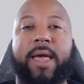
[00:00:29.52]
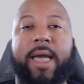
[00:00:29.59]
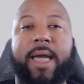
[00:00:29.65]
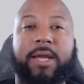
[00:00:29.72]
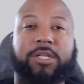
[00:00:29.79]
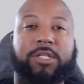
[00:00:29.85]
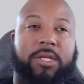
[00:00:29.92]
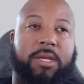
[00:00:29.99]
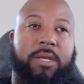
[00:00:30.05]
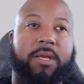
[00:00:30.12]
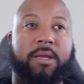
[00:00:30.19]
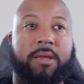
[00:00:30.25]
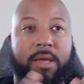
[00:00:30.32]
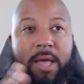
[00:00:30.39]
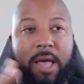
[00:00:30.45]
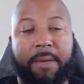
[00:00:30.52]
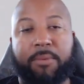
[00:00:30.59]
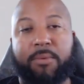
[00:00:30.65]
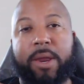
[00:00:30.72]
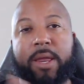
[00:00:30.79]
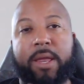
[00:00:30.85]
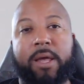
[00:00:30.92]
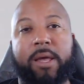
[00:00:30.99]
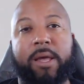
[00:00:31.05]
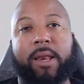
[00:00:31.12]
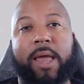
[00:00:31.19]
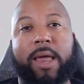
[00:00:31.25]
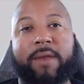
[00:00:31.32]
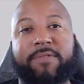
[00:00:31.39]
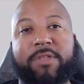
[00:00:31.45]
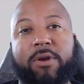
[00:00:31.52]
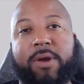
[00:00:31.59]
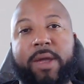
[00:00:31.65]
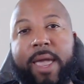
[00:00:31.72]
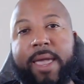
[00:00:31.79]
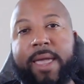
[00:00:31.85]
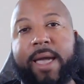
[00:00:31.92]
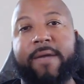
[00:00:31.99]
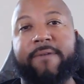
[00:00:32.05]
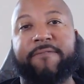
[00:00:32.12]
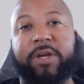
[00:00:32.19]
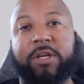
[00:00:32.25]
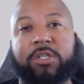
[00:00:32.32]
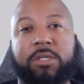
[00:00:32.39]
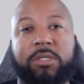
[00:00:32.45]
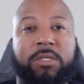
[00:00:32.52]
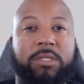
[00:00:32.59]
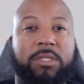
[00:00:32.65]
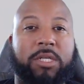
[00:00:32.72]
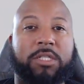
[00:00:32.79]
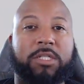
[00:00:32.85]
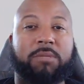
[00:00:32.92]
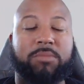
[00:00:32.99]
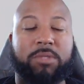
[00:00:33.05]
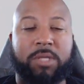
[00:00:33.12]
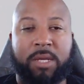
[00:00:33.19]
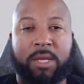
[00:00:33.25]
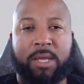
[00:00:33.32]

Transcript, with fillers: actually upgrade a lot of their AI functions and systems.